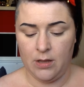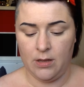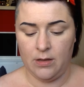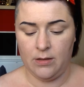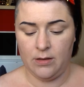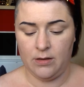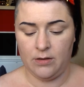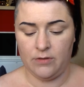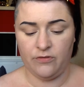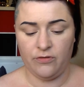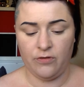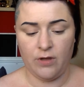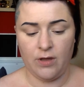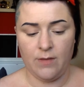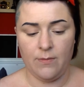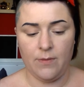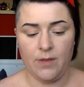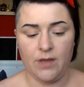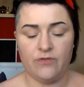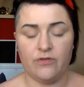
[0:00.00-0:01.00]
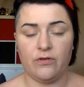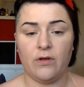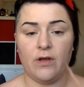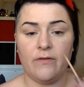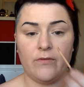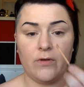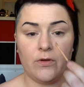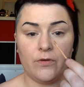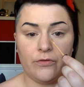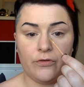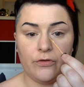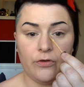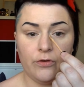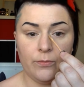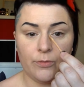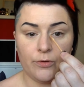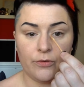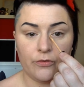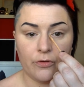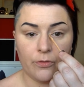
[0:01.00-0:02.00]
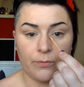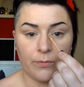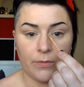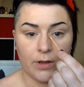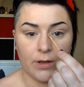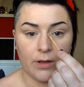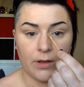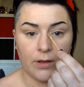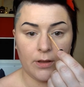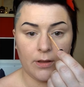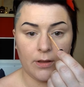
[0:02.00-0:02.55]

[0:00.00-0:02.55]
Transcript: And then I try and make sure I haven't got too much on my